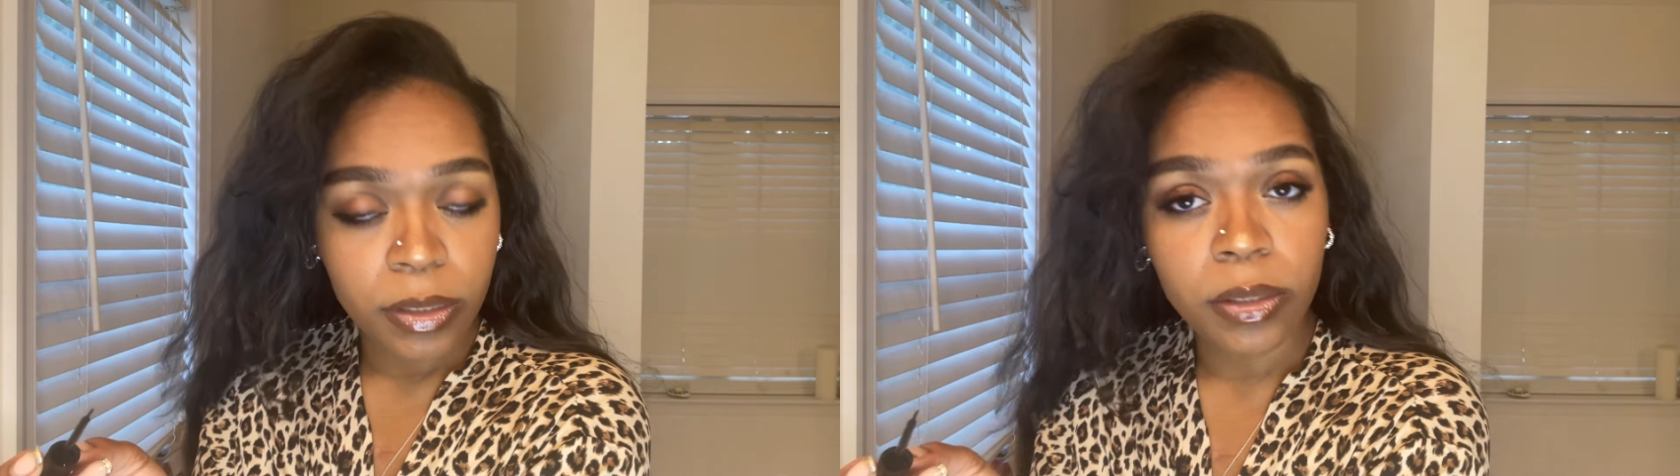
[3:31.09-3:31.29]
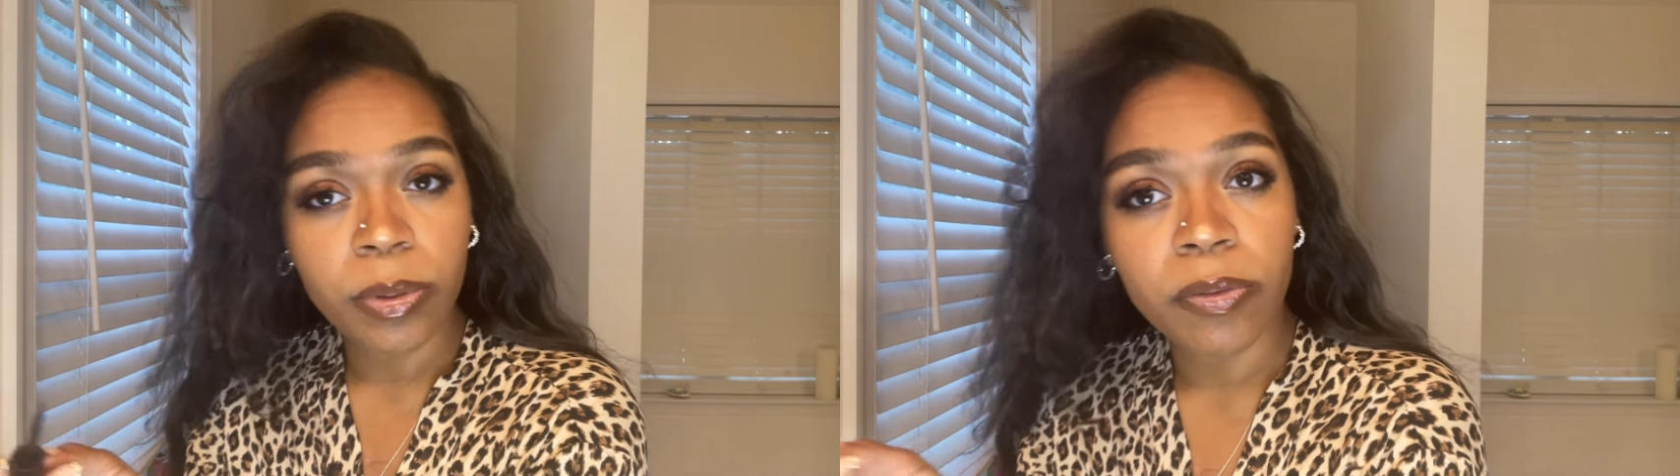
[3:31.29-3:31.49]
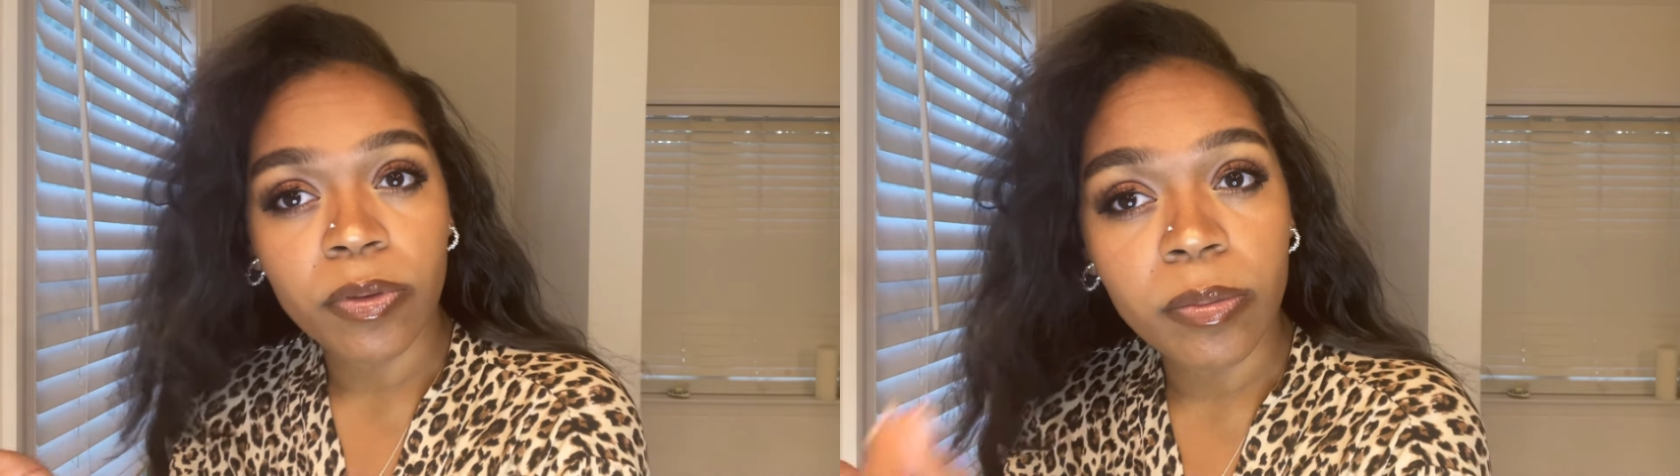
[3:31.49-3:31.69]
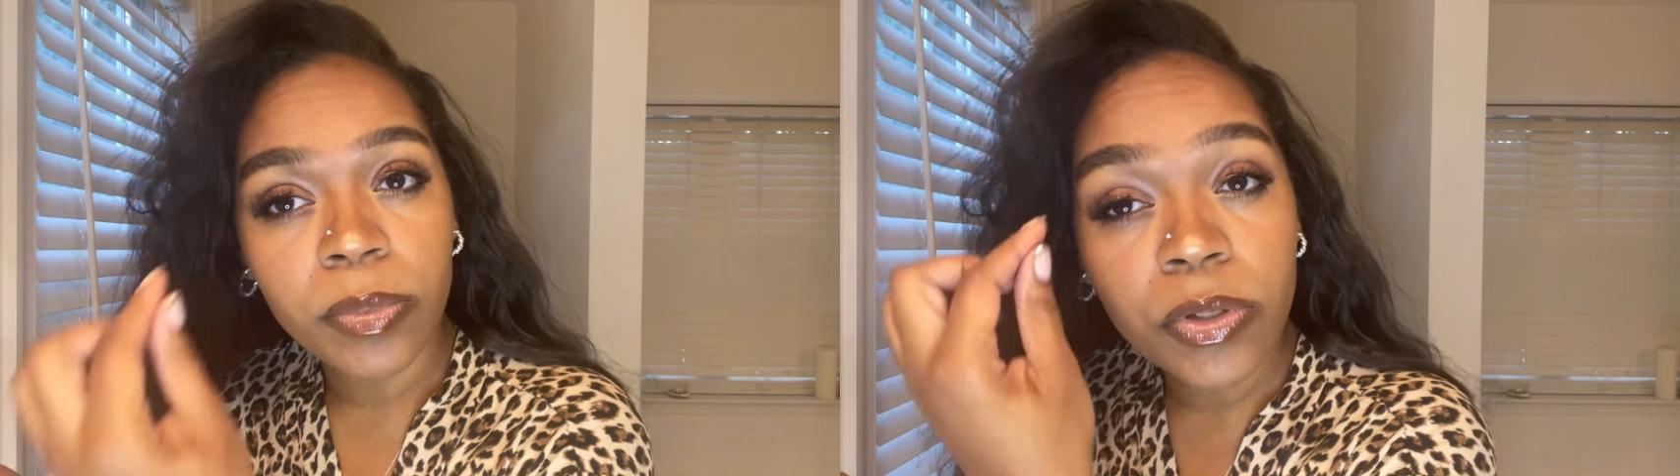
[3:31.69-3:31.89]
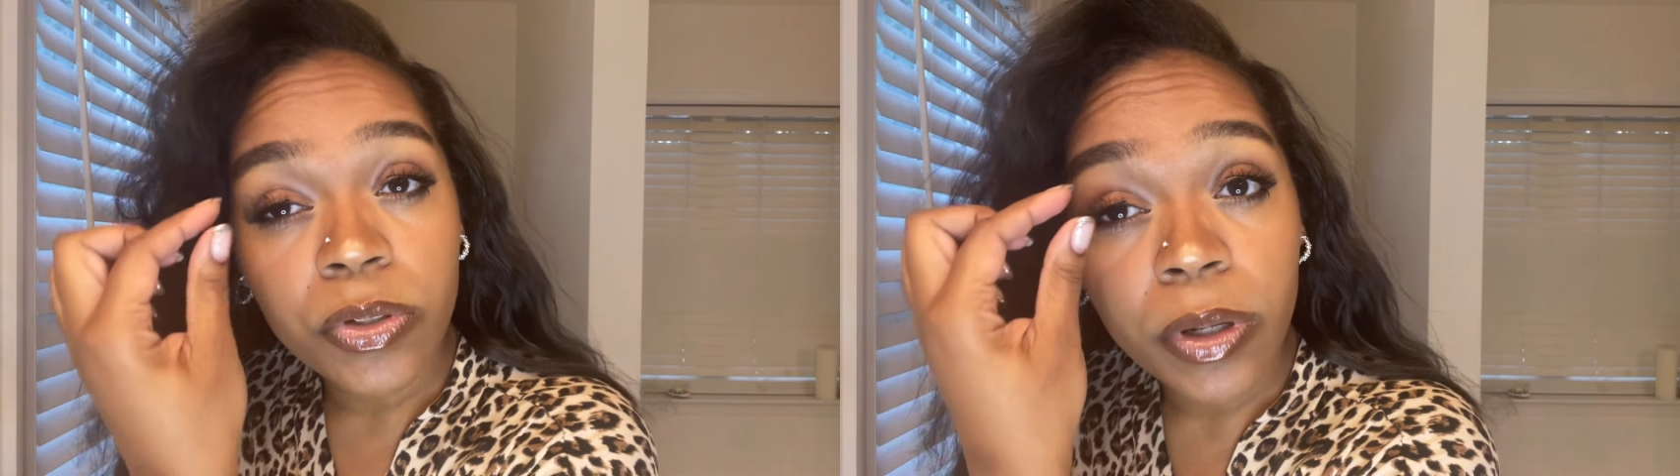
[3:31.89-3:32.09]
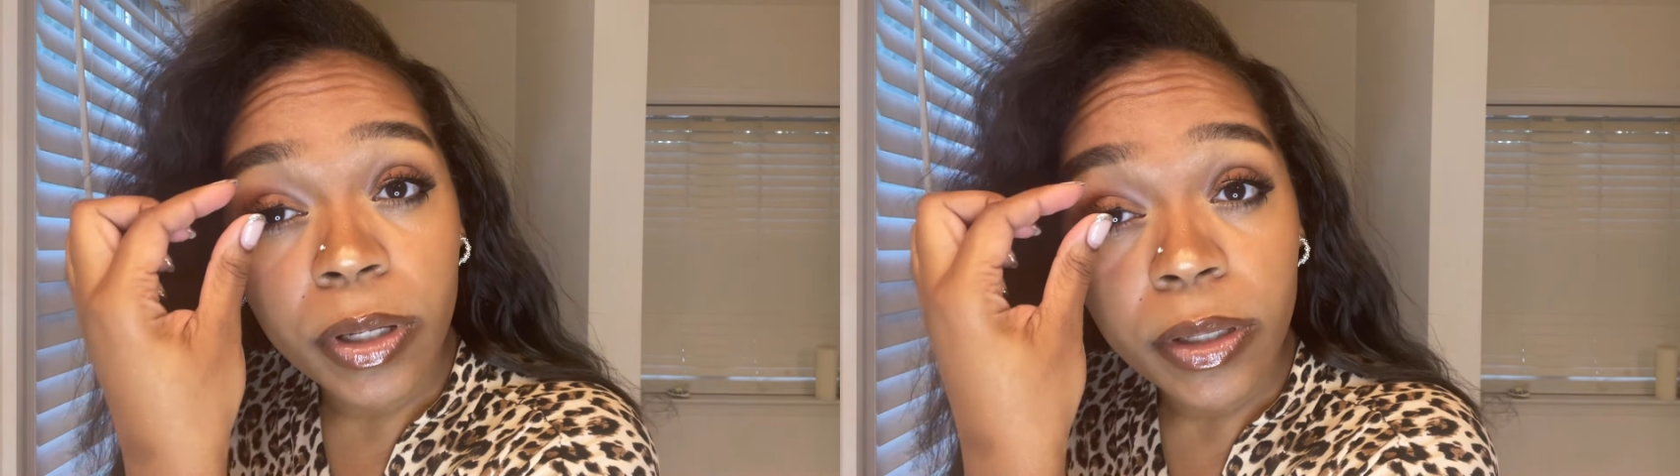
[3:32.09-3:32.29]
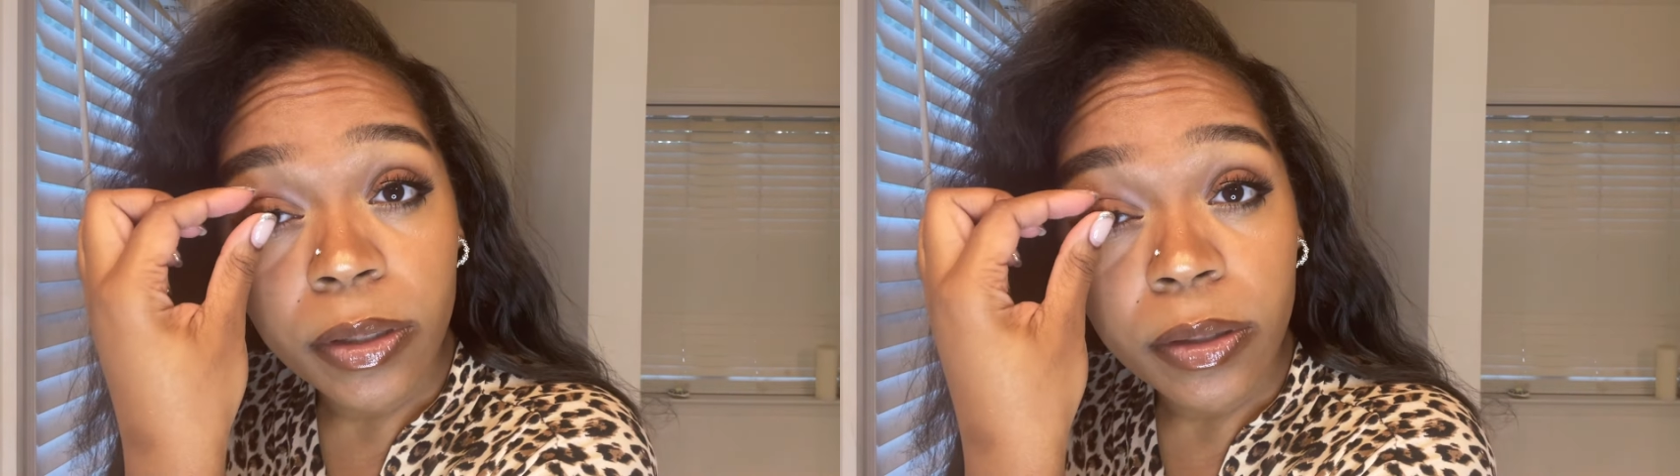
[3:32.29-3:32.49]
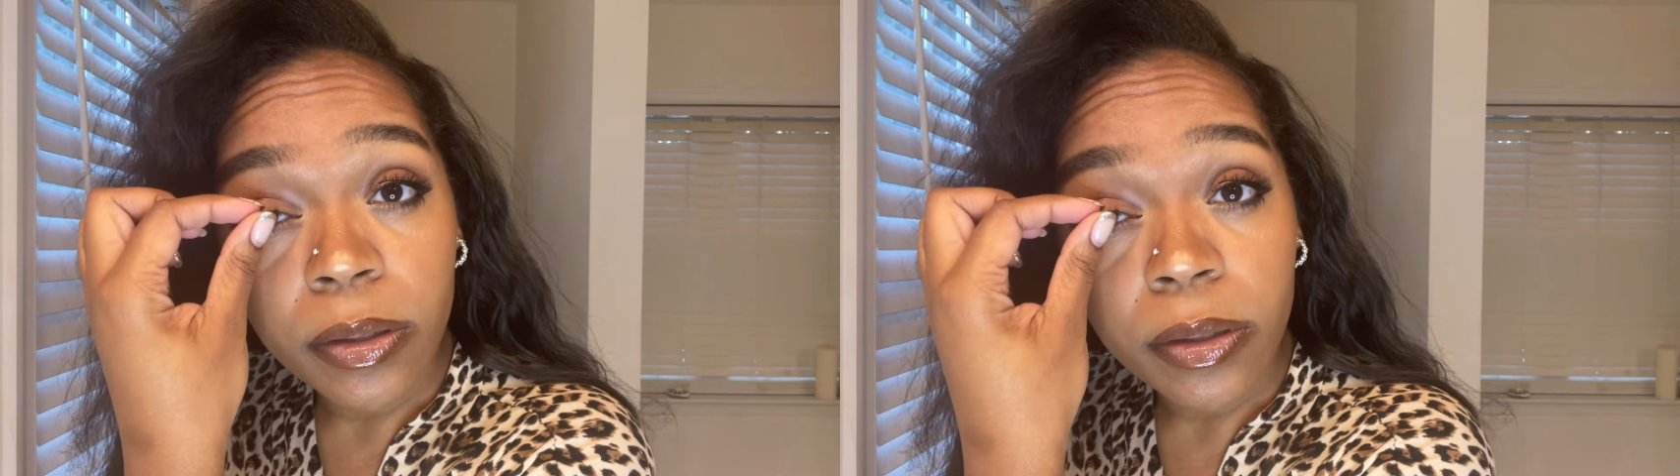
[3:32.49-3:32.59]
need to wait for them to dry.